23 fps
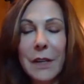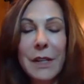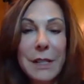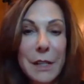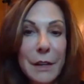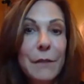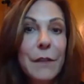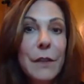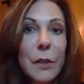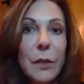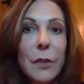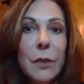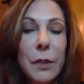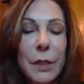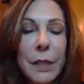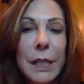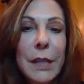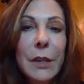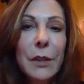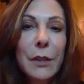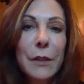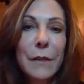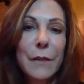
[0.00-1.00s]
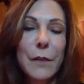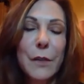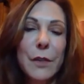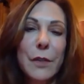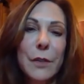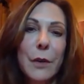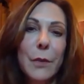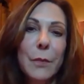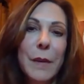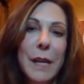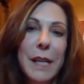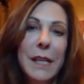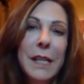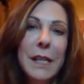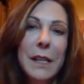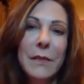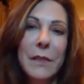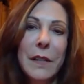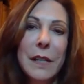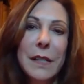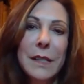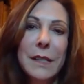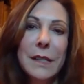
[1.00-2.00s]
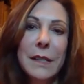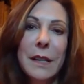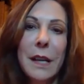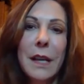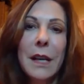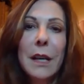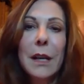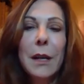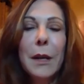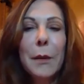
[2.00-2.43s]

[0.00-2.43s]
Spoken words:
difficult year for so many of us.